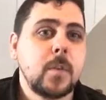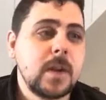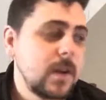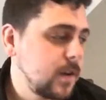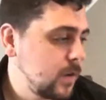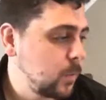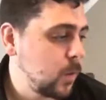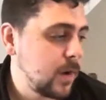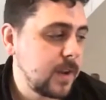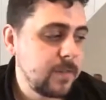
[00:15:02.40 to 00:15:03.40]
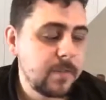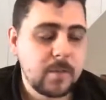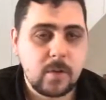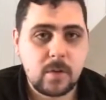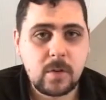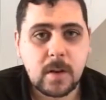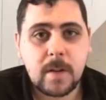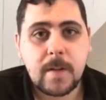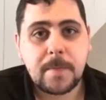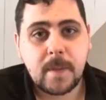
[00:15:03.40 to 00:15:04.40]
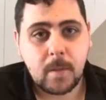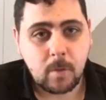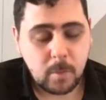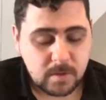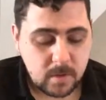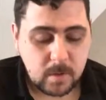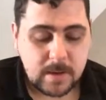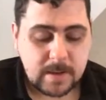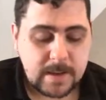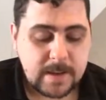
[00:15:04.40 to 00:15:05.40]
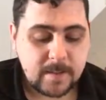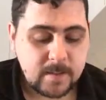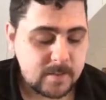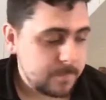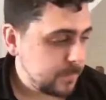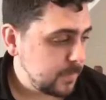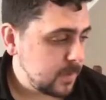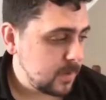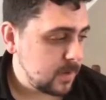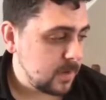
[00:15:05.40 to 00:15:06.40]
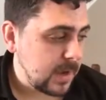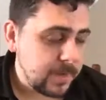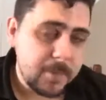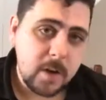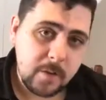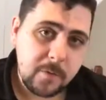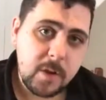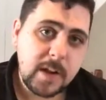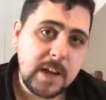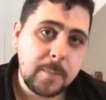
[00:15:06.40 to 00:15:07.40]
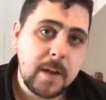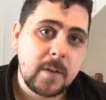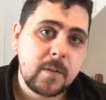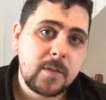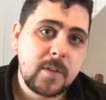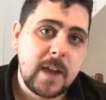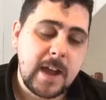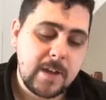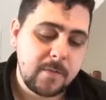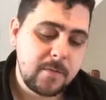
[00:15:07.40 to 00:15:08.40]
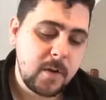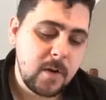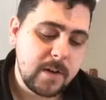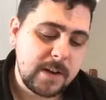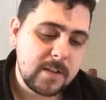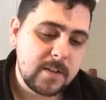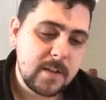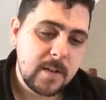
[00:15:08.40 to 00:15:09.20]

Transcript: we are working through, and what we're doing is you have to go through your emails and find